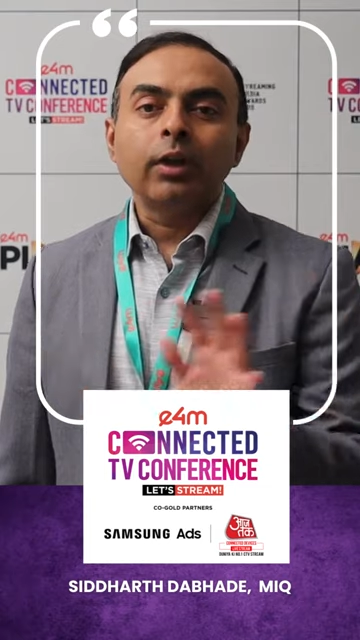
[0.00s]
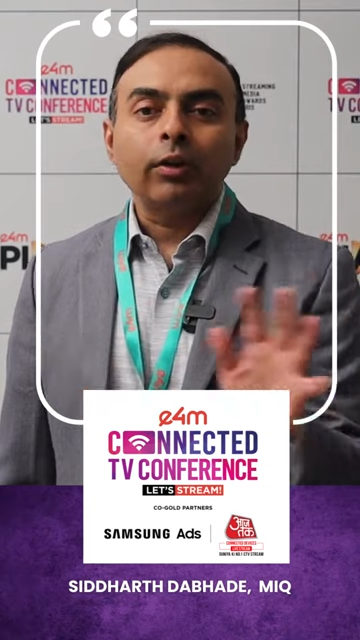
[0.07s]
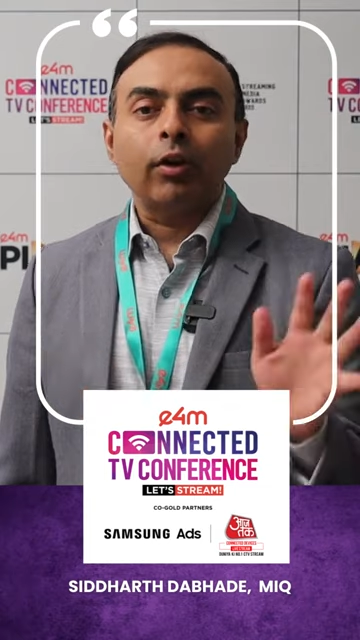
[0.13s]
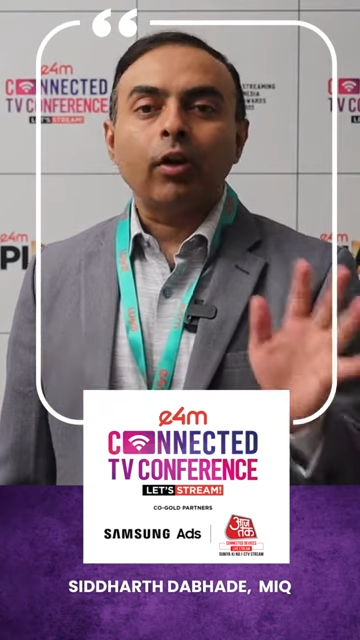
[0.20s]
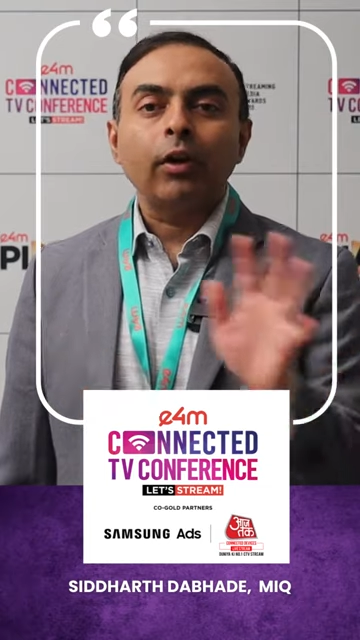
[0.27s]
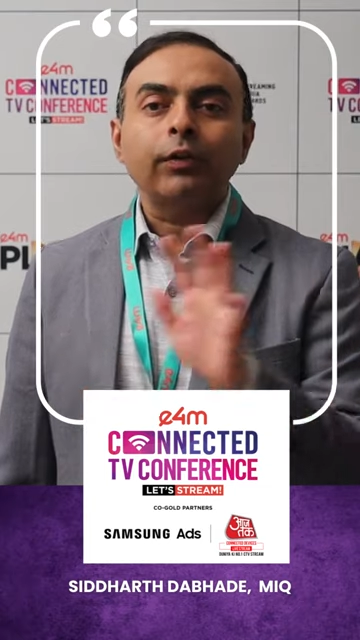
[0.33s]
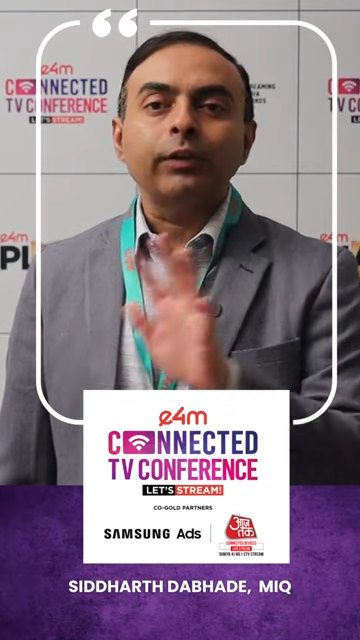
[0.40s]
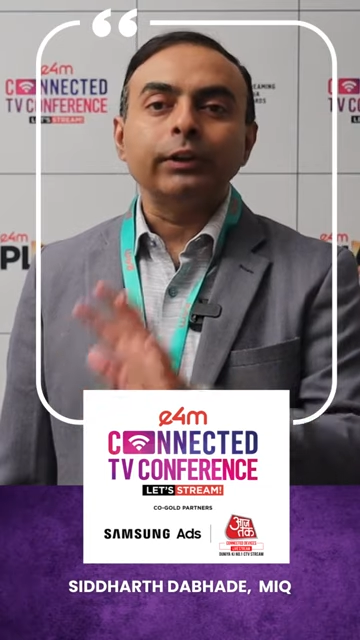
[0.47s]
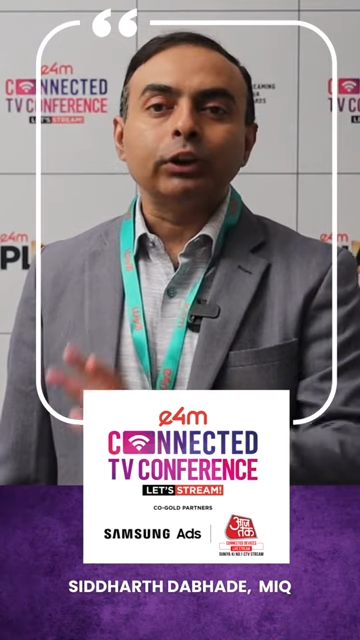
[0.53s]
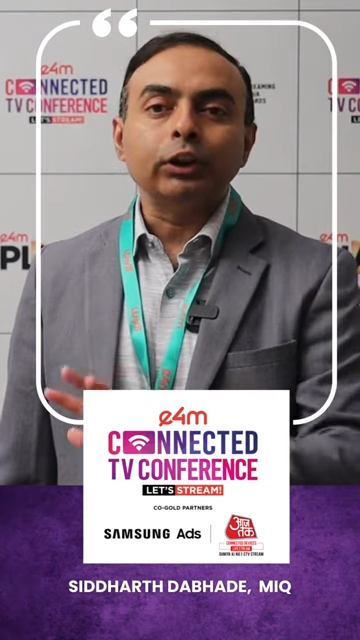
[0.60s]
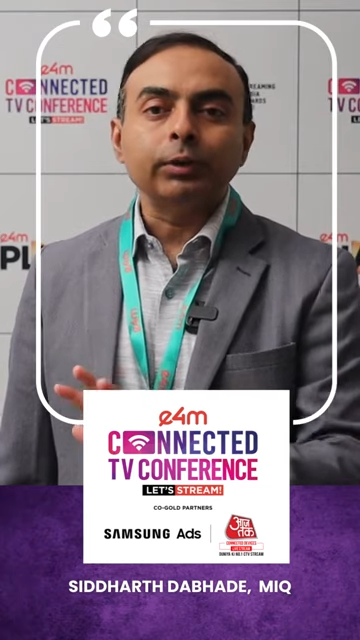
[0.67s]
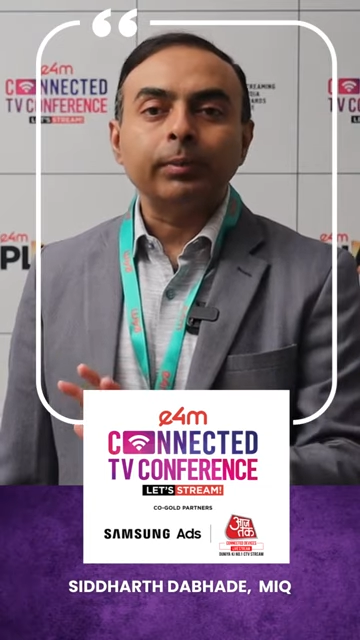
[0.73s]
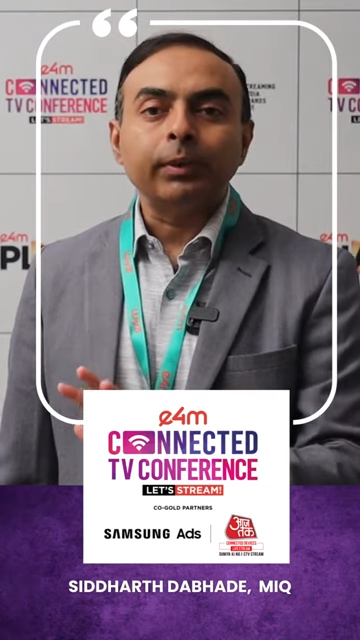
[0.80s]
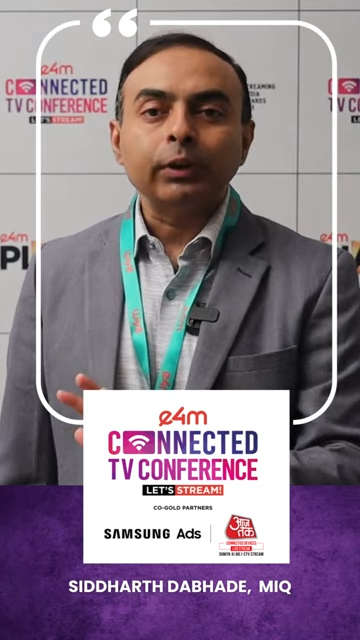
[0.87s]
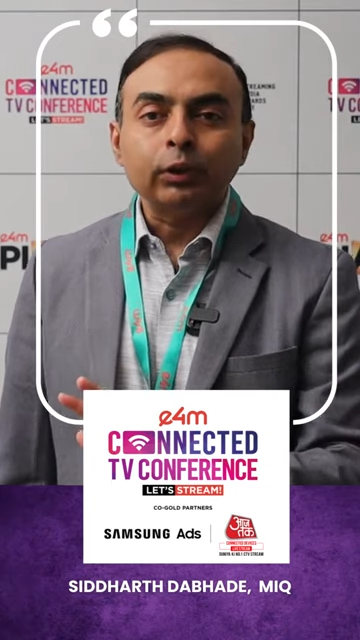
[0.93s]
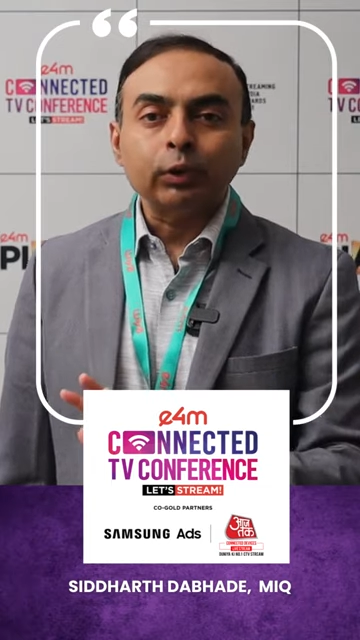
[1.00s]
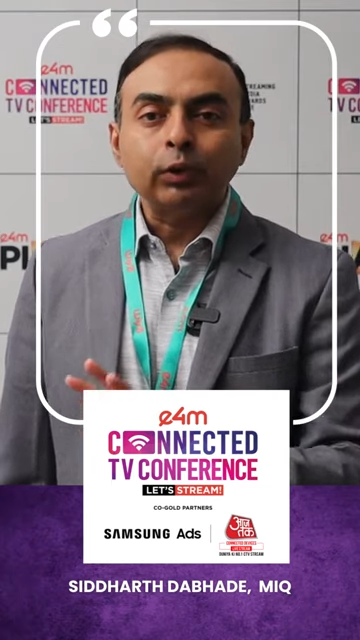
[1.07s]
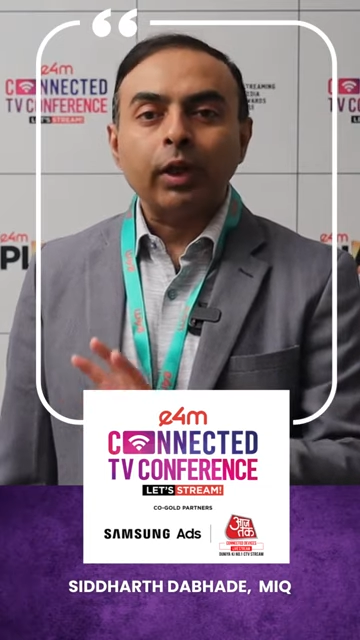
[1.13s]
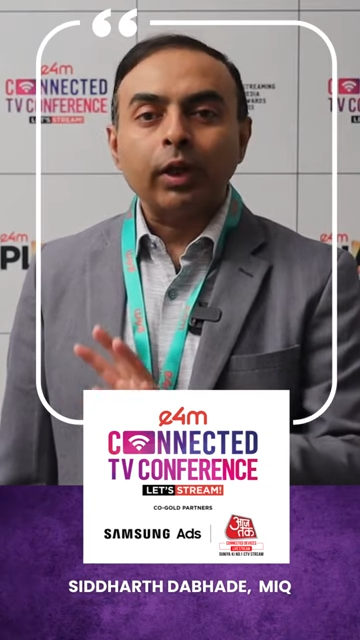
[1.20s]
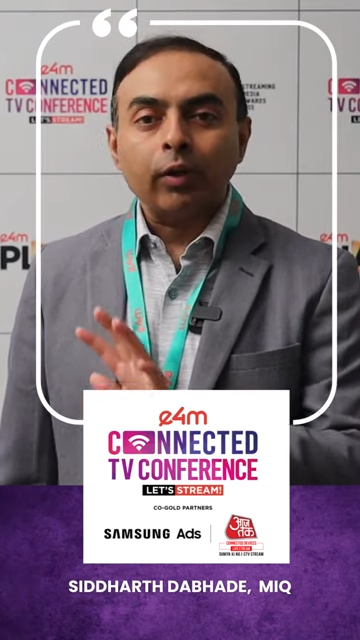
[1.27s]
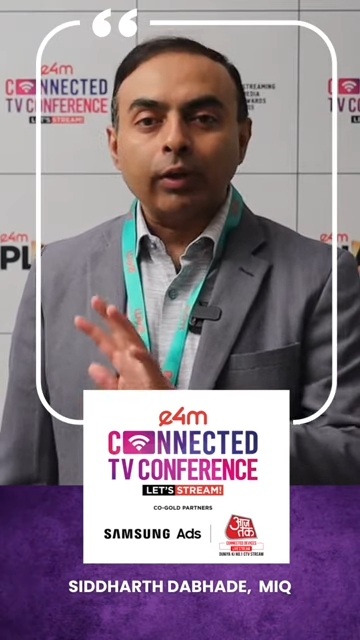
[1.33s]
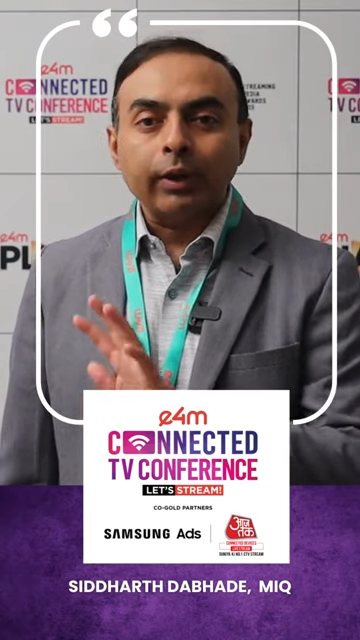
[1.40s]
a lot of consumers who
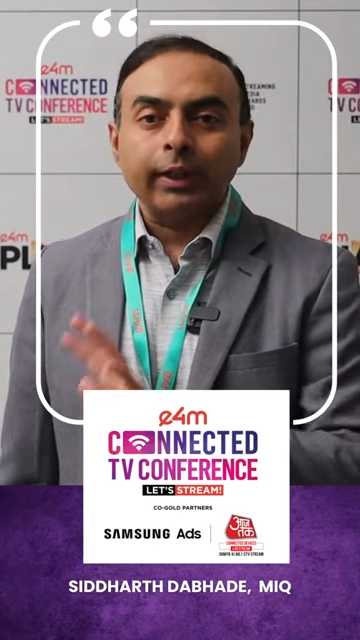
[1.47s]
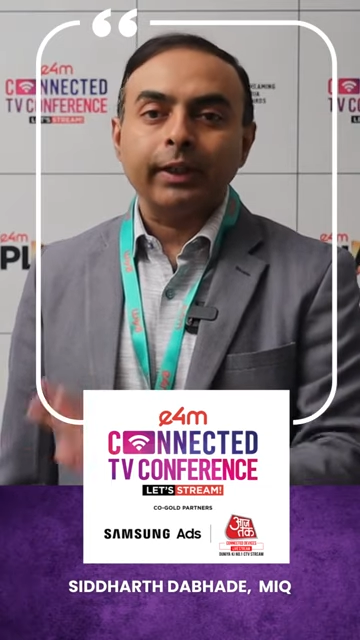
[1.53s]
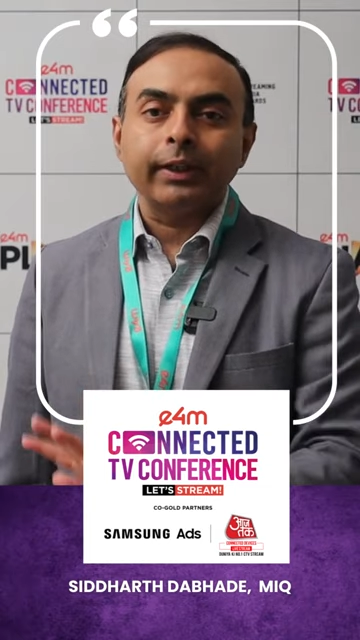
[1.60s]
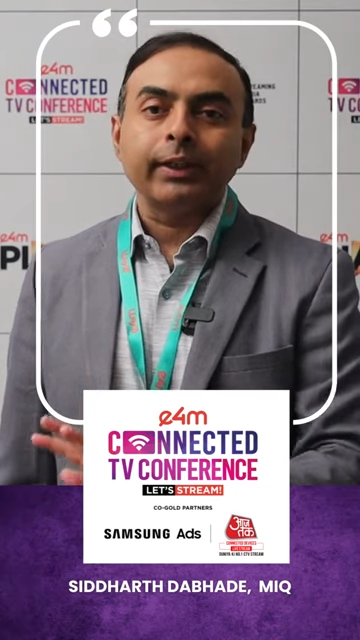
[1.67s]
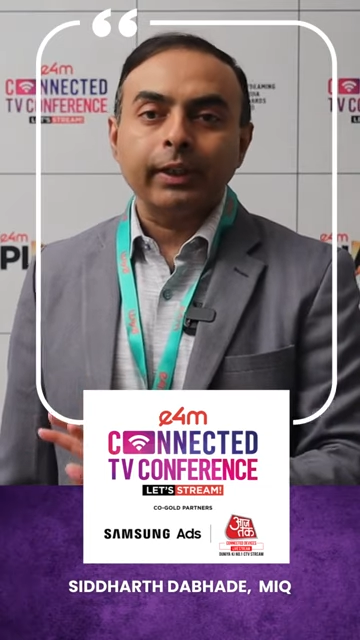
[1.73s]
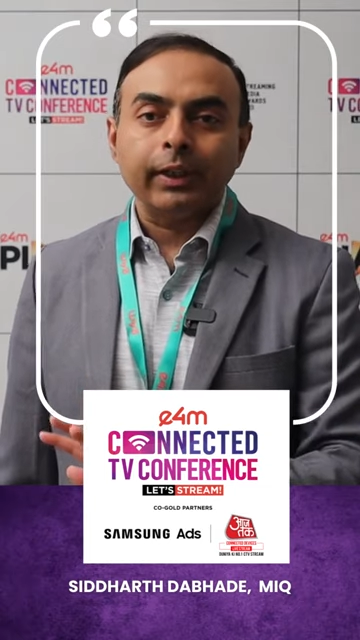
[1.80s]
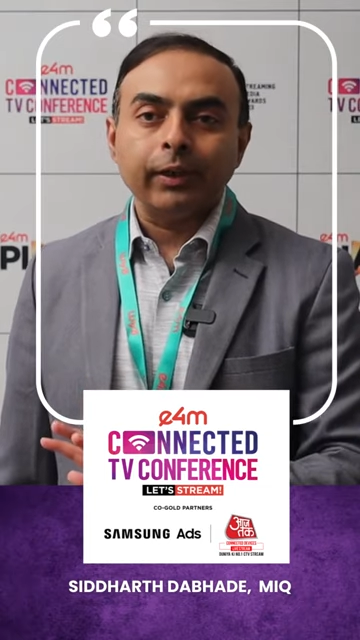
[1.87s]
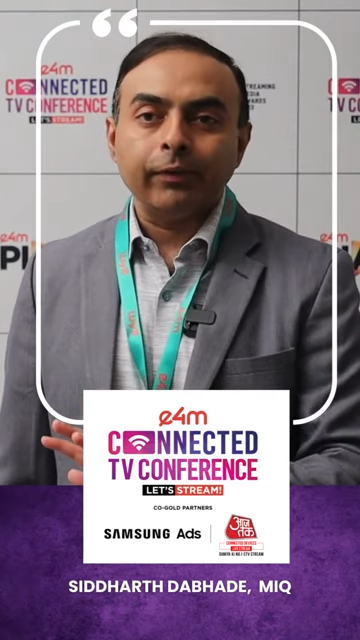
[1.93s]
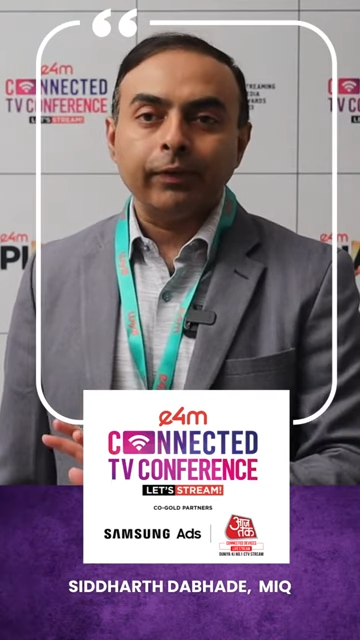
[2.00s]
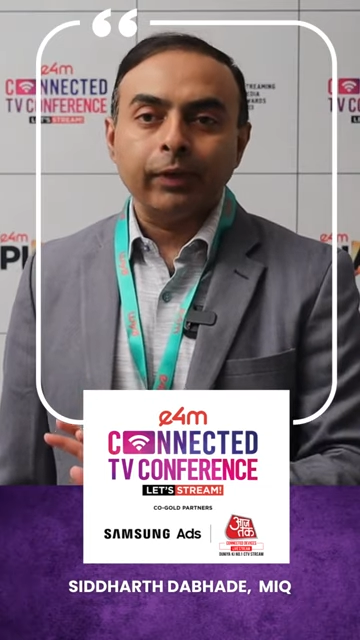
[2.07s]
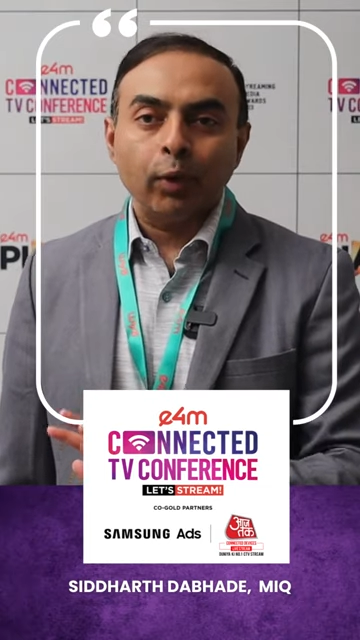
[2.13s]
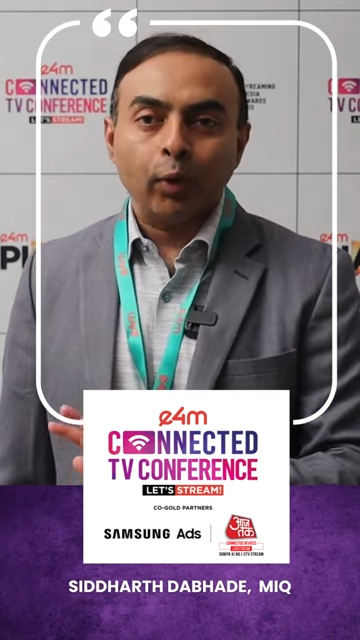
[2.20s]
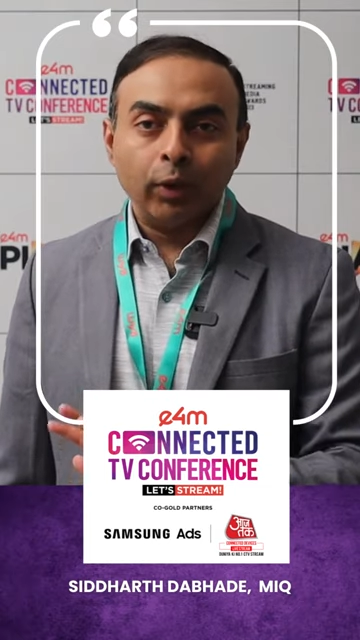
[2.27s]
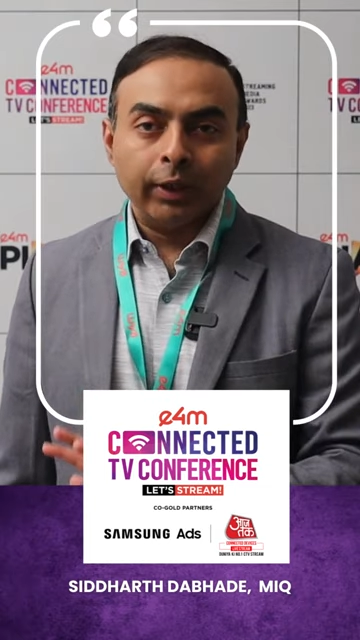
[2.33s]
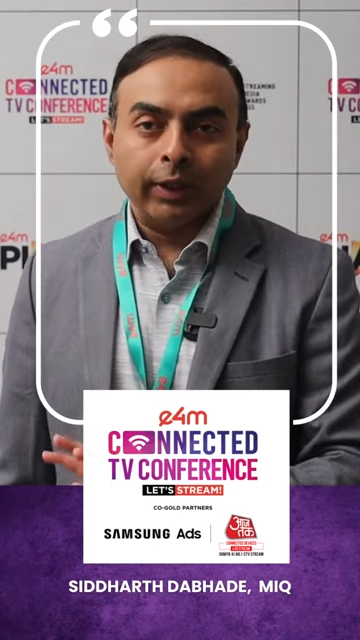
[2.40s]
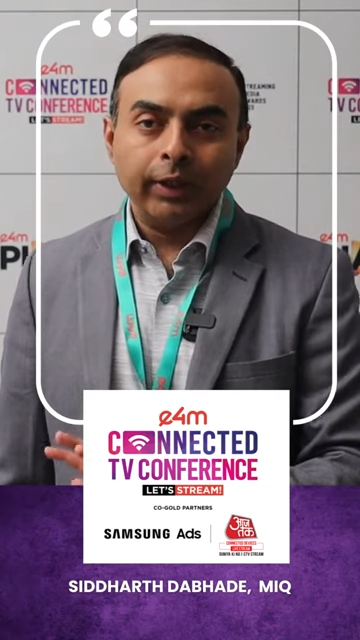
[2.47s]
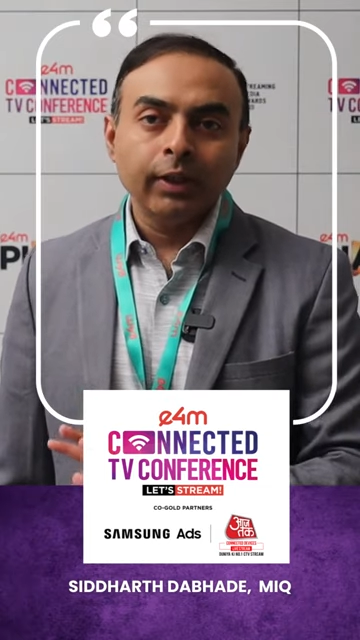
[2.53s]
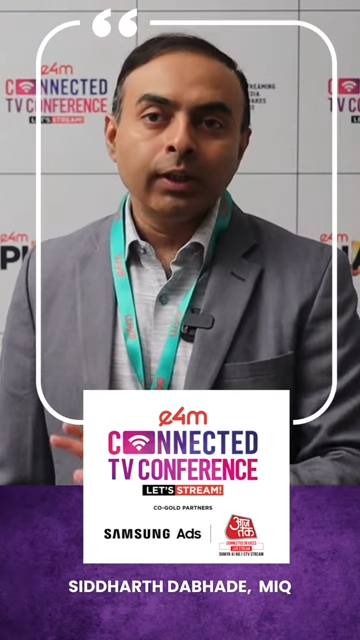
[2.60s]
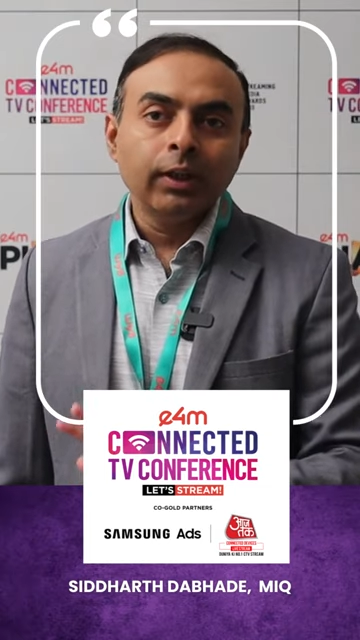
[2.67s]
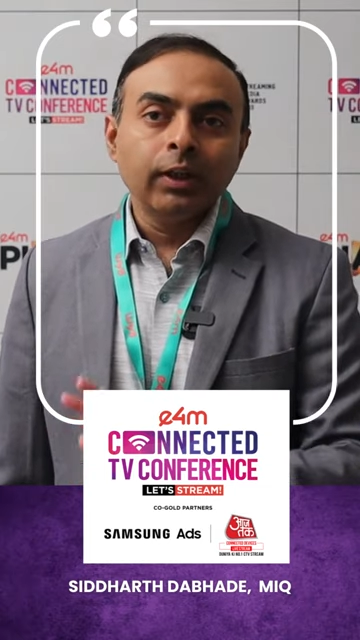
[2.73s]
are on connected TV only,